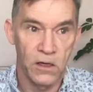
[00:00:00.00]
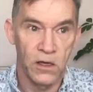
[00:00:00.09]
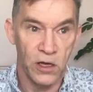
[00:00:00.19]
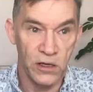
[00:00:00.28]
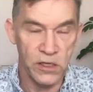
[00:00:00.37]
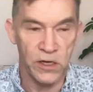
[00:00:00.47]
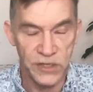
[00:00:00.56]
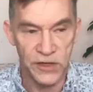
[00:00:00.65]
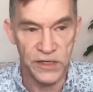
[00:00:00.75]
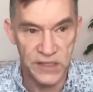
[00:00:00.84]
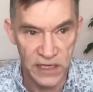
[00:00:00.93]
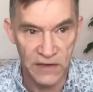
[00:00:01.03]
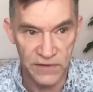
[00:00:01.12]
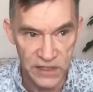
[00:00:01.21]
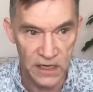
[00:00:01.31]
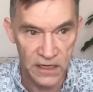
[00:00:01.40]
So they still have
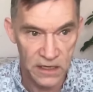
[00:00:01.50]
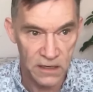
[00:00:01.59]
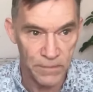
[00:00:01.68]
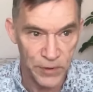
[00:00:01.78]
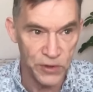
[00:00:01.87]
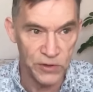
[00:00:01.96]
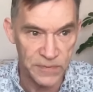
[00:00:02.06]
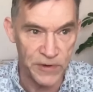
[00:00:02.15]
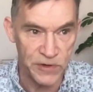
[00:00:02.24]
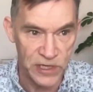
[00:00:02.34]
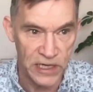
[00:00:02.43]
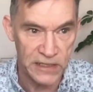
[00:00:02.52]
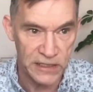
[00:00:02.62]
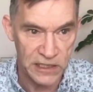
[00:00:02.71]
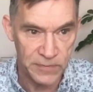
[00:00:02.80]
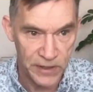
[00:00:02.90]
a pure spiritual
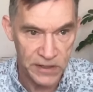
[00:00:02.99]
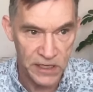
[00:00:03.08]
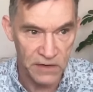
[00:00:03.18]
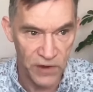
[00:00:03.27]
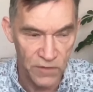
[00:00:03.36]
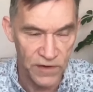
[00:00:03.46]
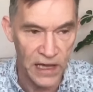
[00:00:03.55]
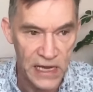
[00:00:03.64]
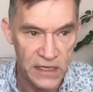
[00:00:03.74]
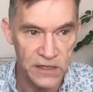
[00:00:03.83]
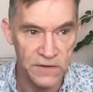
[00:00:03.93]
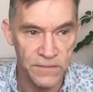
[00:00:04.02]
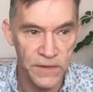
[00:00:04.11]
essence, but it's kind of overladen